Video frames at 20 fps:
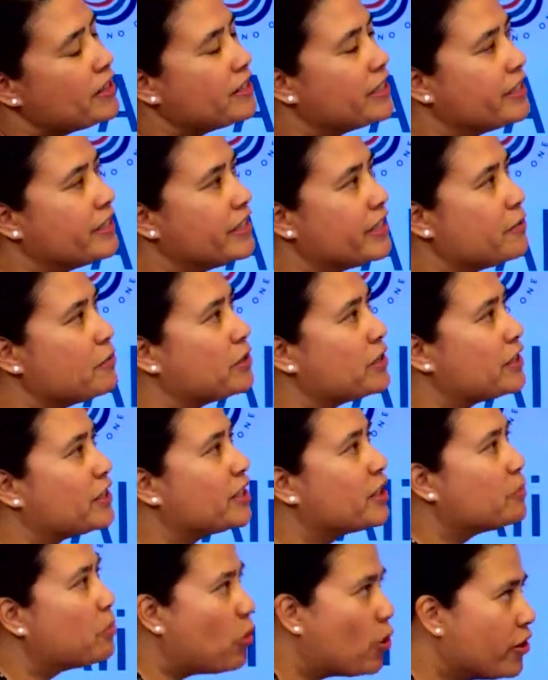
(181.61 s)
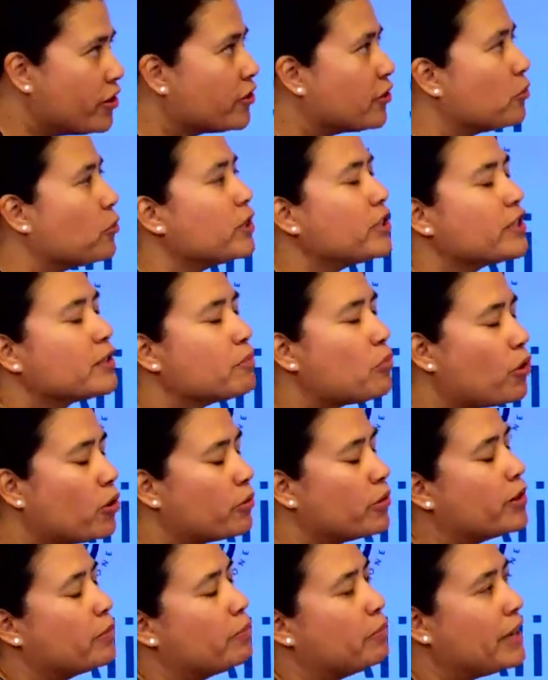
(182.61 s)
S S C C was a sport, what sport
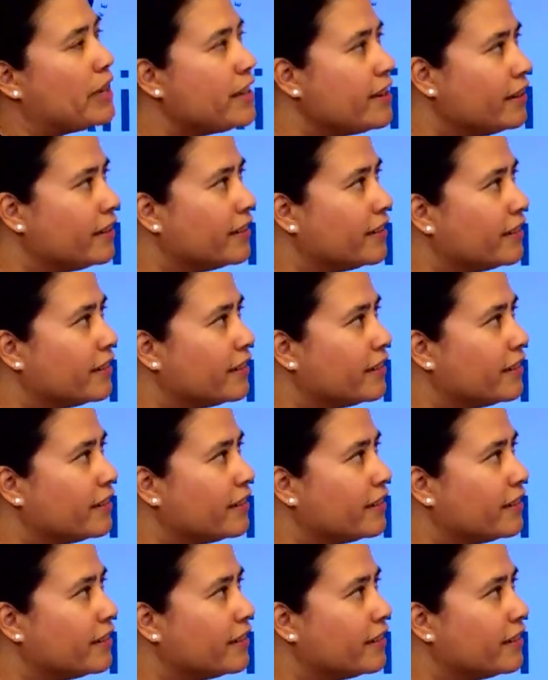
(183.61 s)
would it be?